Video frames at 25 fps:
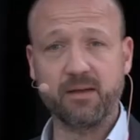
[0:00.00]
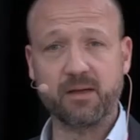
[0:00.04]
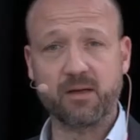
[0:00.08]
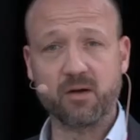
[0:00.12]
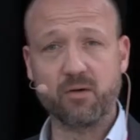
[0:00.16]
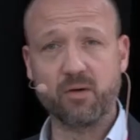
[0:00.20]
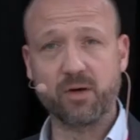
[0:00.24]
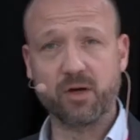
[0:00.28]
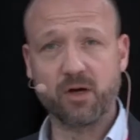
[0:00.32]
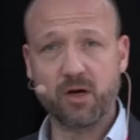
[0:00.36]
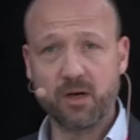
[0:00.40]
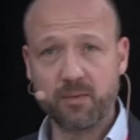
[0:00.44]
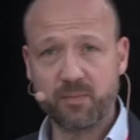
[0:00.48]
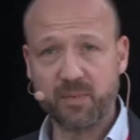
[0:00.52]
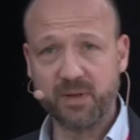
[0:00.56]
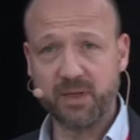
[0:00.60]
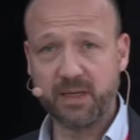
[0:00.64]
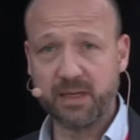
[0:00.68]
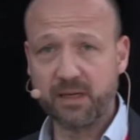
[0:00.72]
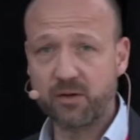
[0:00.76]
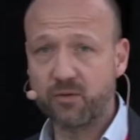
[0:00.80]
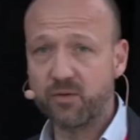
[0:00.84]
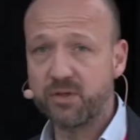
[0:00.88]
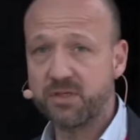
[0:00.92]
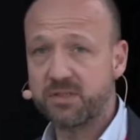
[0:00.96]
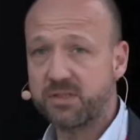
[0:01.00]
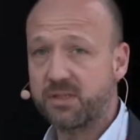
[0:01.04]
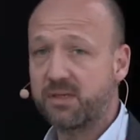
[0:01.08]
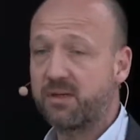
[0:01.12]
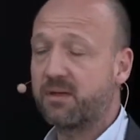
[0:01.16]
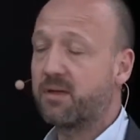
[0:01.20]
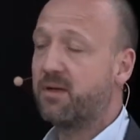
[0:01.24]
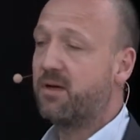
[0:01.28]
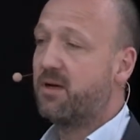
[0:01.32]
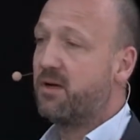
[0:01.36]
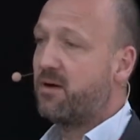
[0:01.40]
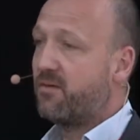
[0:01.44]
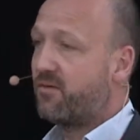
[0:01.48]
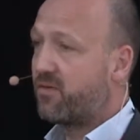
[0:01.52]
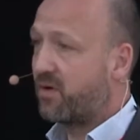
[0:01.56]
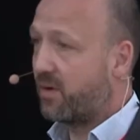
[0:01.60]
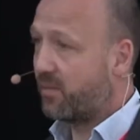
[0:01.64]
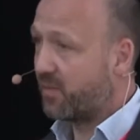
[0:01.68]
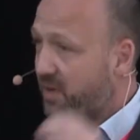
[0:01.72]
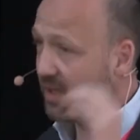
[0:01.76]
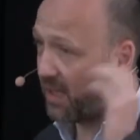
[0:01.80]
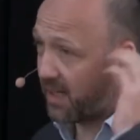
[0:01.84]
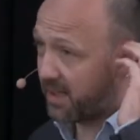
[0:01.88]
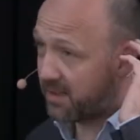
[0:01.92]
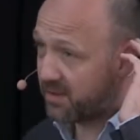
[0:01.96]
going up and increasing from
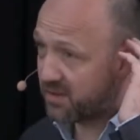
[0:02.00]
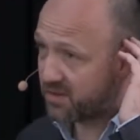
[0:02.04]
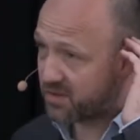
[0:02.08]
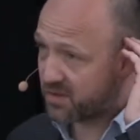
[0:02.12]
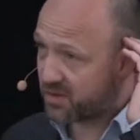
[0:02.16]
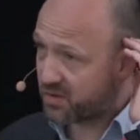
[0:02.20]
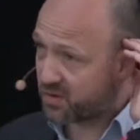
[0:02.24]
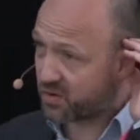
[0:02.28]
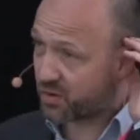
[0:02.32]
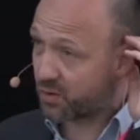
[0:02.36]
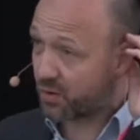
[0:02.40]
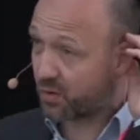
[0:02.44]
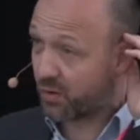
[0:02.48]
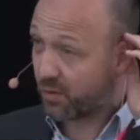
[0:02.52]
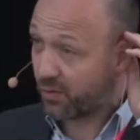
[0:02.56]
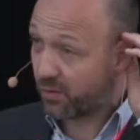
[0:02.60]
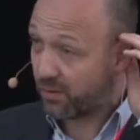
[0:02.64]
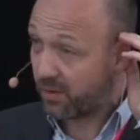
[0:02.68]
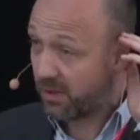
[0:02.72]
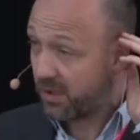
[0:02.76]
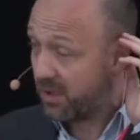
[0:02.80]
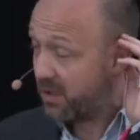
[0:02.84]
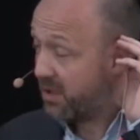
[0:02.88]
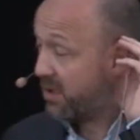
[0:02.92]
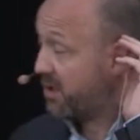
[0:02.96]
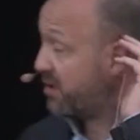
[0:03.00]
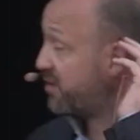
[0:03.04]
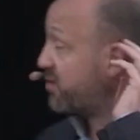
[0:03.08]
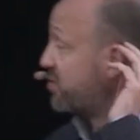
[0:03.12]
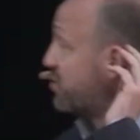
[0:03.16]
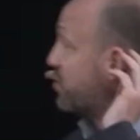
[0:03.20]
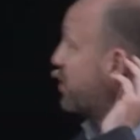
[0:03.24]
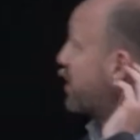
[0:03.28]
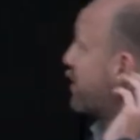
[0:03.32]
the 80s to